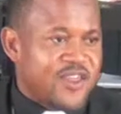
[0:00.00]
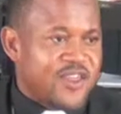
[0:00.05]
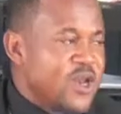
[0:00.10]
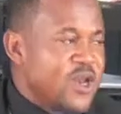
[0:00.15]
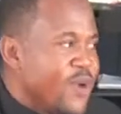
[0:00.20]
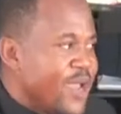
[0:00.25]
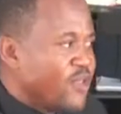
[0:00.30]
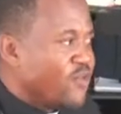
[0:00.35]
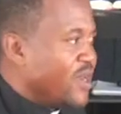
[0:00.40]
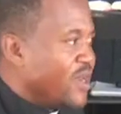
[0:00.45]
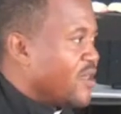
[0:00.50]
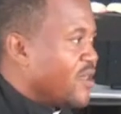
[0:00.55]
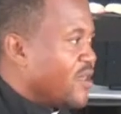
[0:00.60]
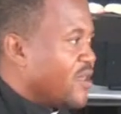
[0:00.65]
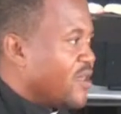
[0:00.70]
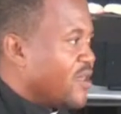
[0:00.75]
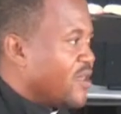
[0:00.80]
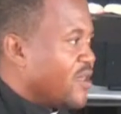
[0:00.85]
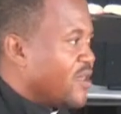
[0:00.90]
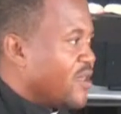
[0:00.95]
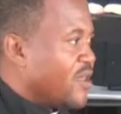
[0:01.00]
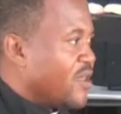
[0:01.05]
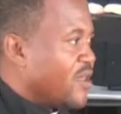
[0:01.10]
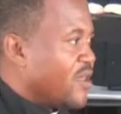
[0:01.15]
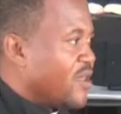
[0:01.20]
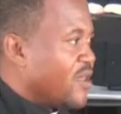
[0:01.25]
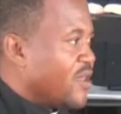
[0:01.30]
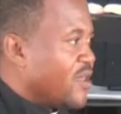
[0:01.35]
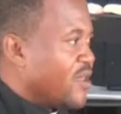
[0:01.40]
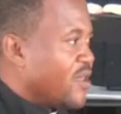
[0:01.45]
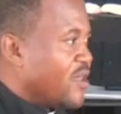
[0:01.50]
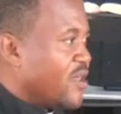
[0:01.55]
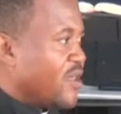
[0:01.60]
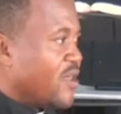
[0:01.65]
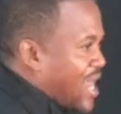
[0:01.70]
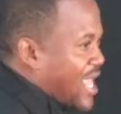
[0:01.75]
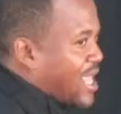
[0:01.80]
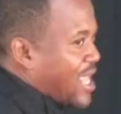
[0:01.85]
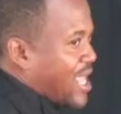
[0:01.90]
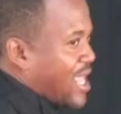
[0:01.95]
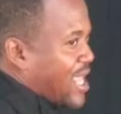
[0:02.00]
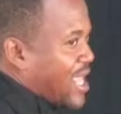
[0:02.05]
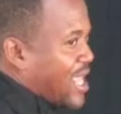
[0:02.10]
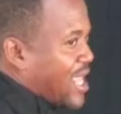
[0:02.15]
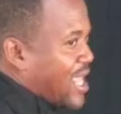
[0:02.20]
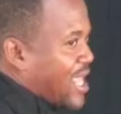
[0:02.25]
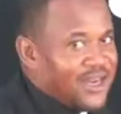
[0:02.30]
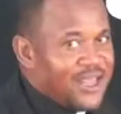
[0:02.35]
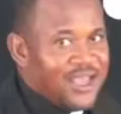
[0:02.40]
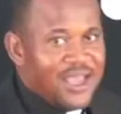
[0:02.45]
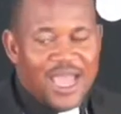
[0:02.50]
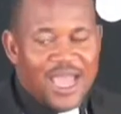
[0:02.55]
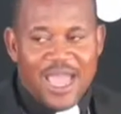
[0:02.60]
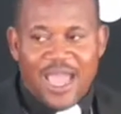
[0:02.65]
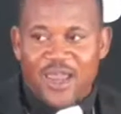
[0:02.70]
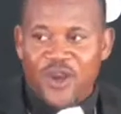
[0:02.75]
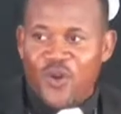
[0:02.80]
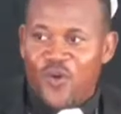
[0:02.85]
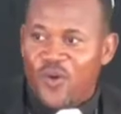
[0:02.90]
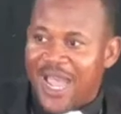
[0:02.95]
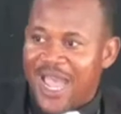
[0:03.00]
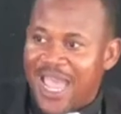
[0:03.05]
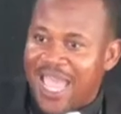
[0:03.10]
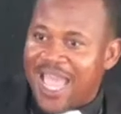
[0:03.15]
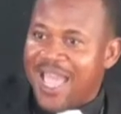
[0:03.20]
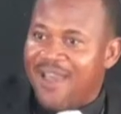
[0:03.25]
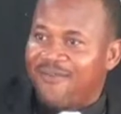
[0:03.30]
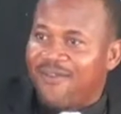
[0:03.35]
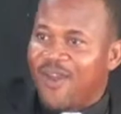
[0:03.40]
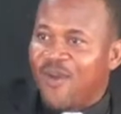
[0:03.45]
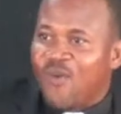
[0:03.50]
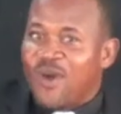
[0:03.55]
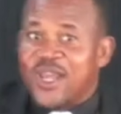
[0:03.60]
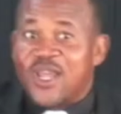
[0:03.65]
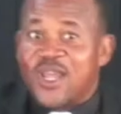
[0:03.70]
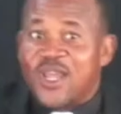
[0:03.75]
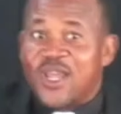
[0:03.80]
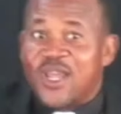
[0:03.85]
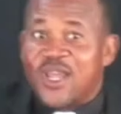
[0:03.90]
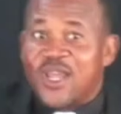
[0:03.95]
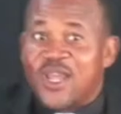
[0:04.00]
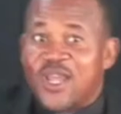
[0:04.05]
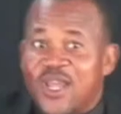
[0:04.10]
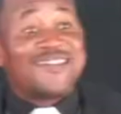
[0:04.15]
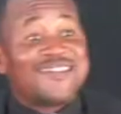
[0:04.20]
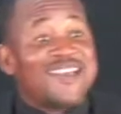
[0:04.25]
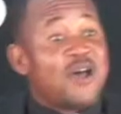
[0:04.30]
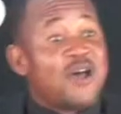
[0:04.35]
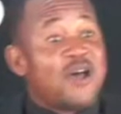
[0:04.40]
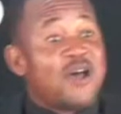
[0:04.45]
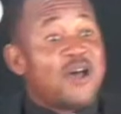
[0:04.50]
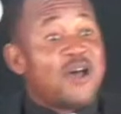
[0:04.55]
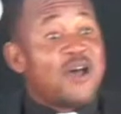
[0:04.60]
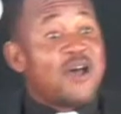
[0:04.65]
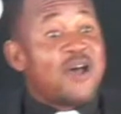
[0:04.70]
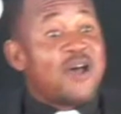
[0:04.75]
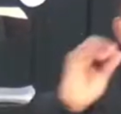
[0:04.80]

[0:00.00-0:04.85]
went to this garden now, like in my garden, uh, you know, I have what they call sour sop.